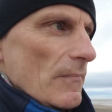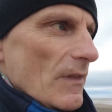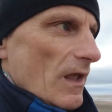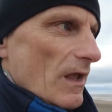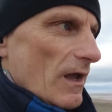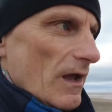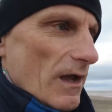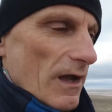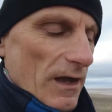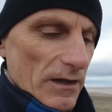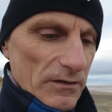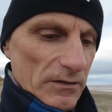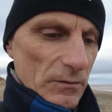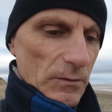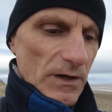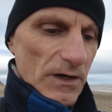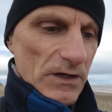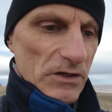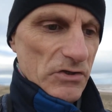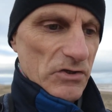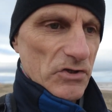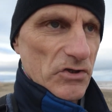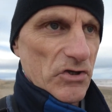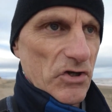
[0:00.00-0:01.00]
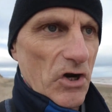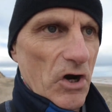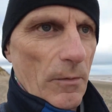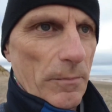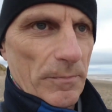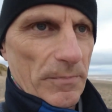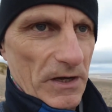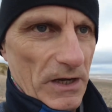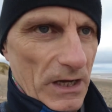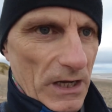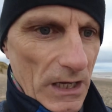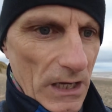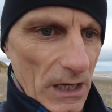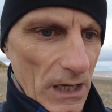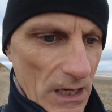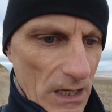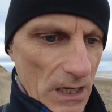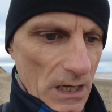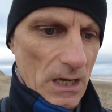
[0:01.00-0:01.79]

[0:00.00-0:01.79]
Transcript: It's quite choppy,